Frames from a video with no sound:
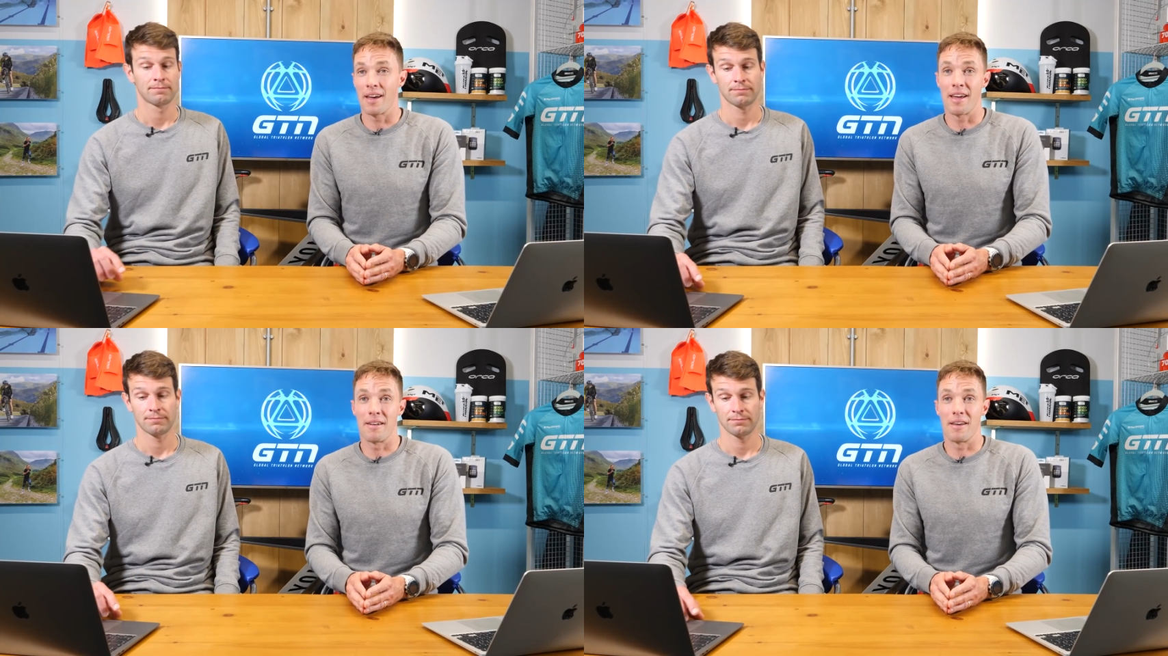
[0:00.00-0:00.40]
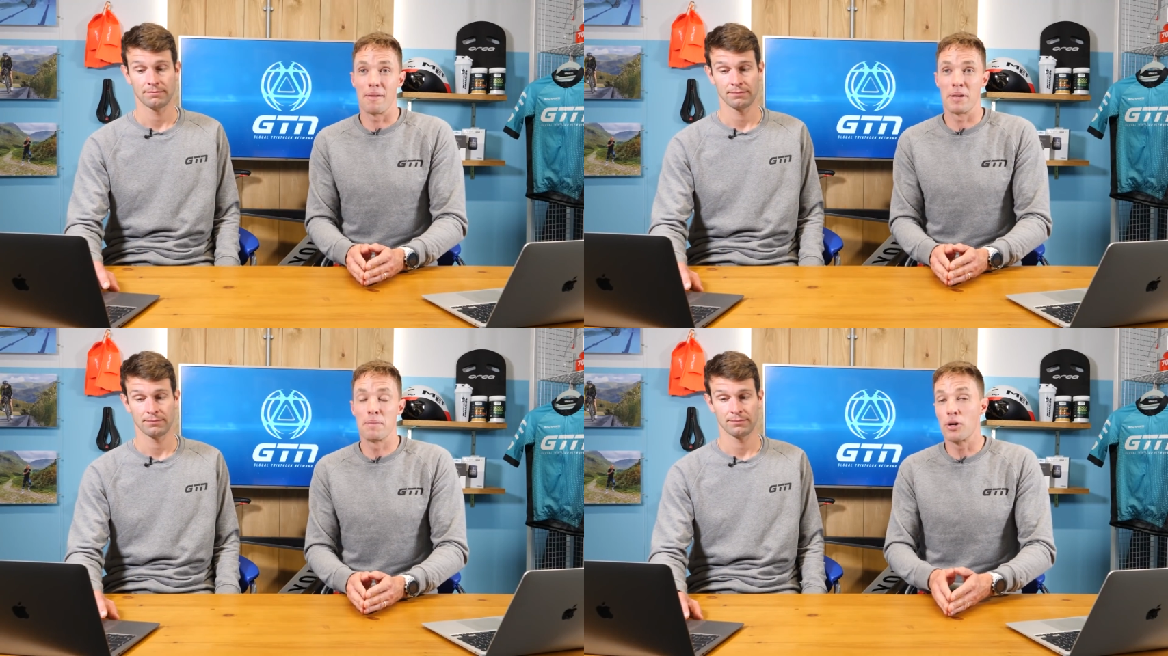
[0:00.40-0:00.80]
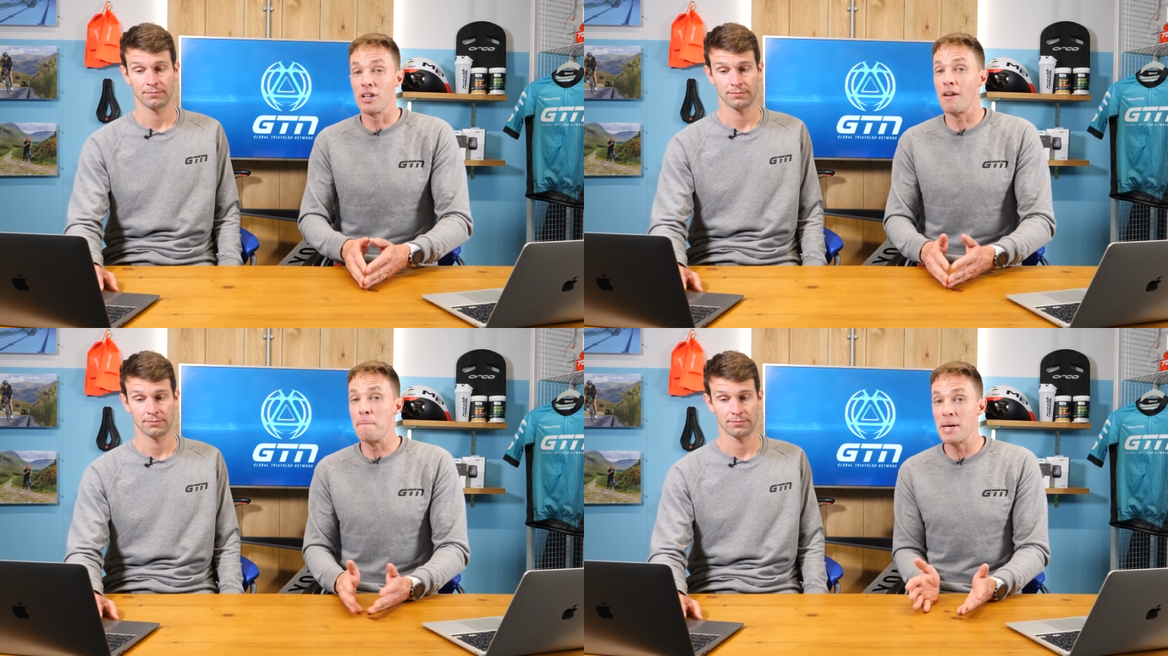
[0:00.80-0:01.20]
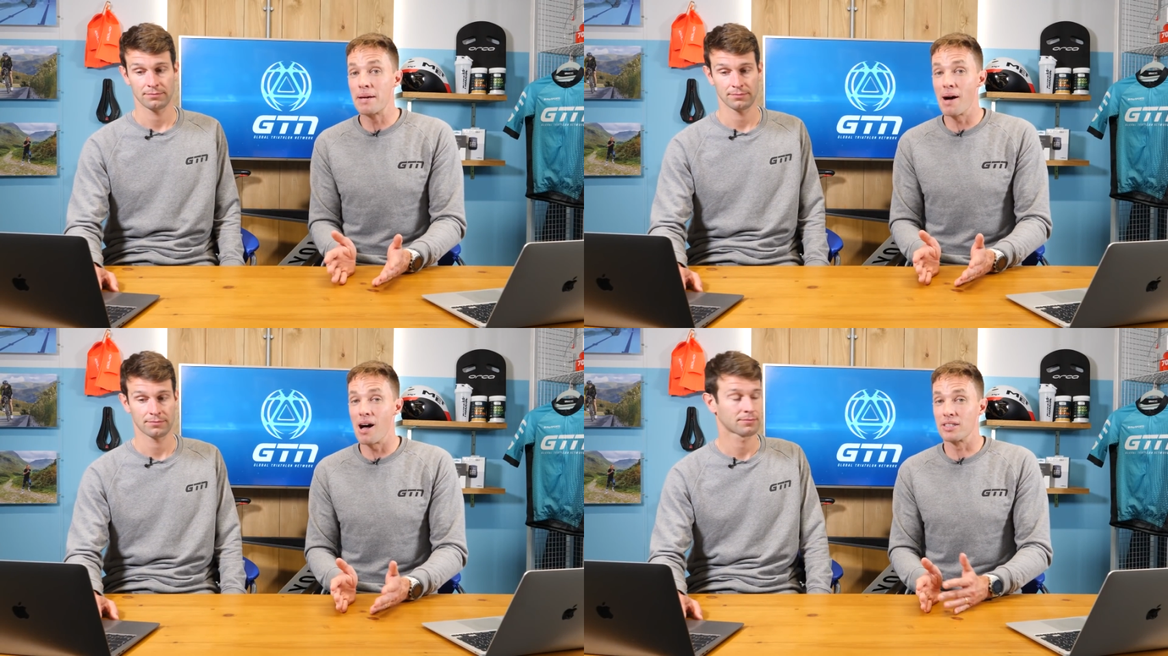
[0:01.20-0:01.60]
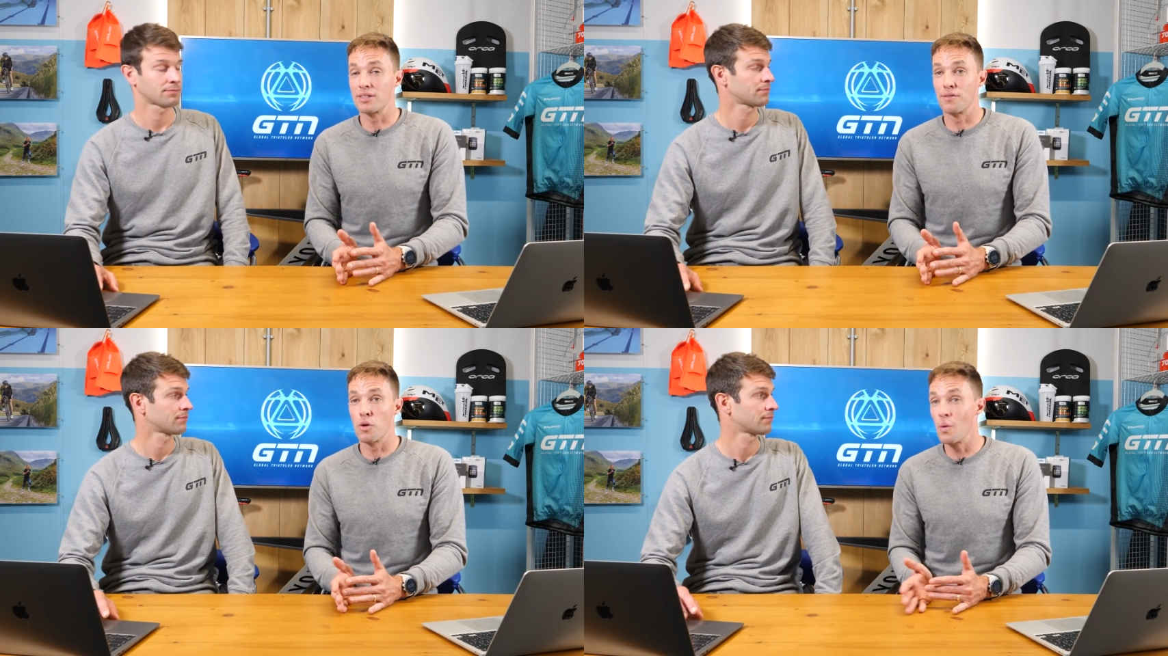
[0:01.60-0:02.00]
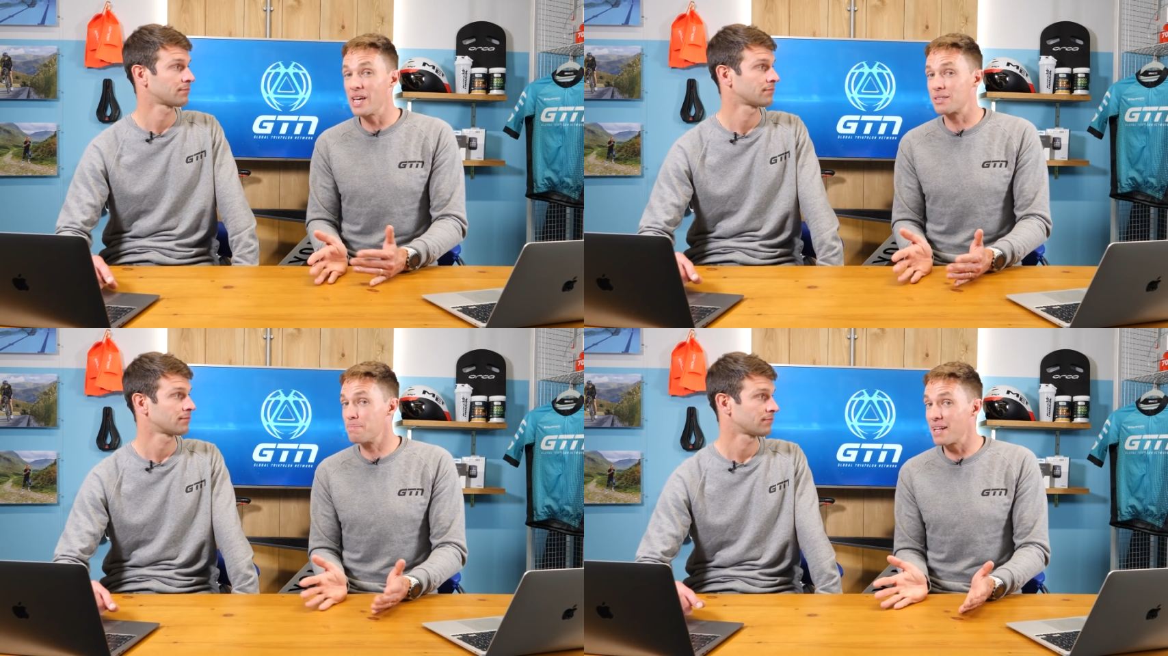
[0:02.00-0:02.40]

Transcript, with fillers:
Speaker 1: can be putting in big miles for weeks,